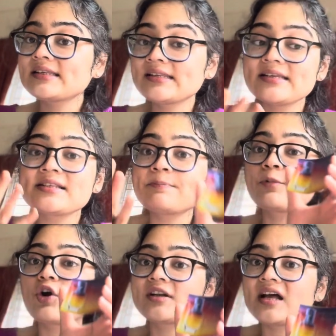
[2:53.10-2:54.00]
This
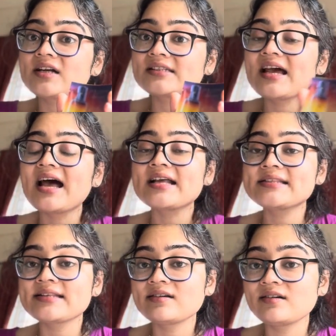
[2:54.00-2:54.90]
product has
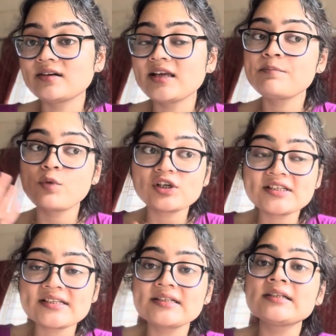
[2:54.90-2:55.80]

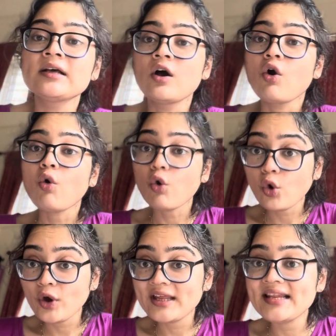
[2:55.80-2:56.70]
Immortelle
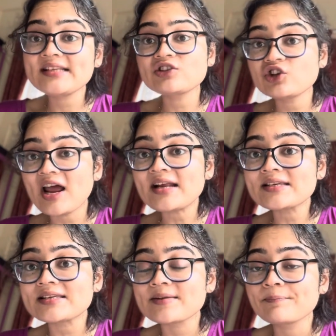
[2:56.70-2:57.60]
oil
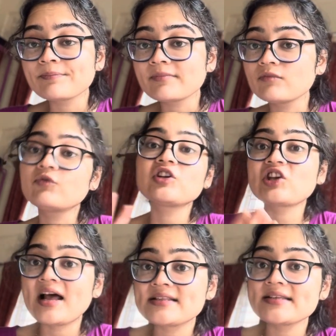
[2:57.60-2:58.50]
extract, which
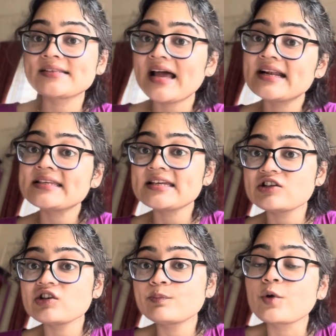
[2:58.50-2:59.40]
has its
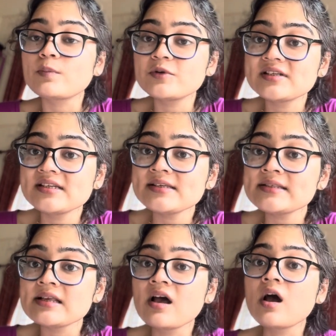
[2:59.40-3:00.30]
anti-aging properties,
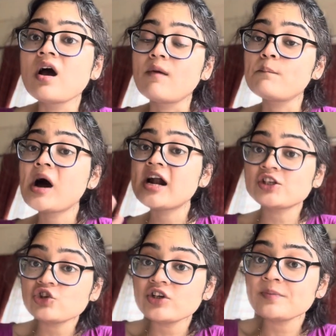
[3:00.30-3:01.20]

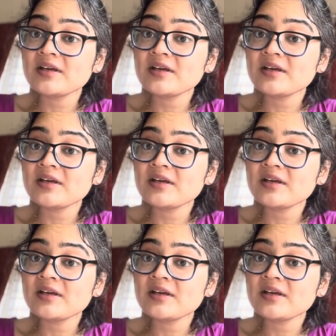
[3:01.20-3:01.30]
marjoram